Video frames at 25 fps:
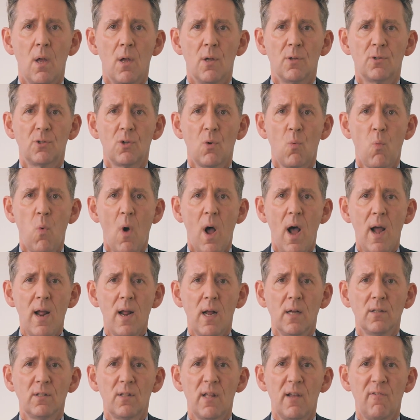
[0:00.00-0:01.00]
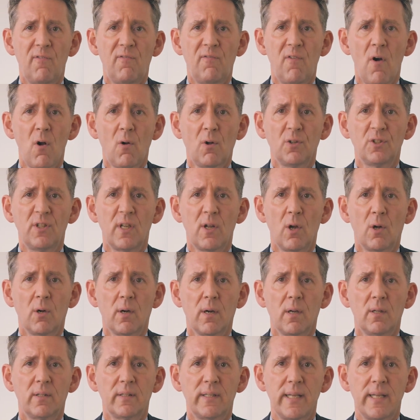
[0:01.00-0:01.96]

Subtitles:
So why aren't they focusing on